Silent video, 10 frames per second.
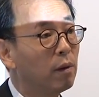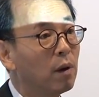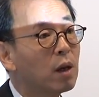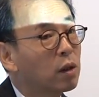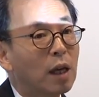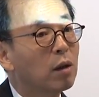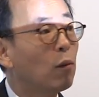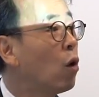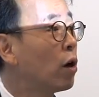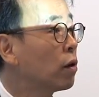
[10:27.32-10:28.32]
It doesn't
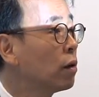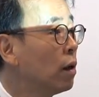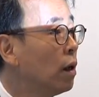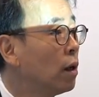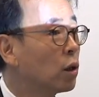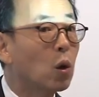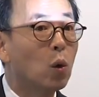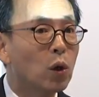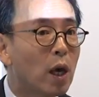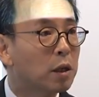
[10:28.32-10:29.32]
work.
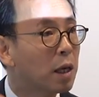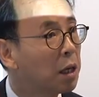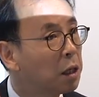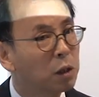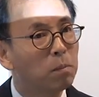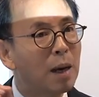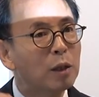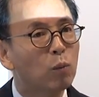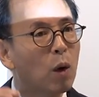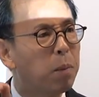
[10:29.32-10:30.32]
So it's
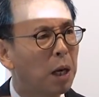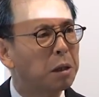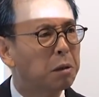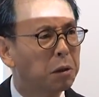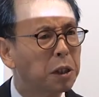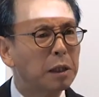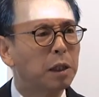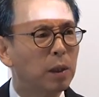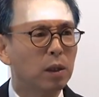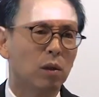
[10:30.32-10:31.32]
much more political
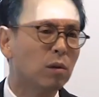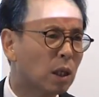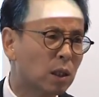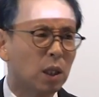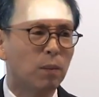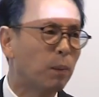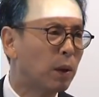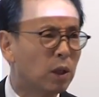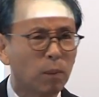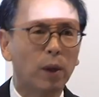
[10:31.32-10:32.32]
sentiment. You just keep
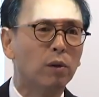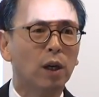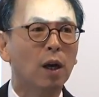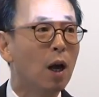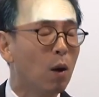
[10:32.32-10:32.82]
building.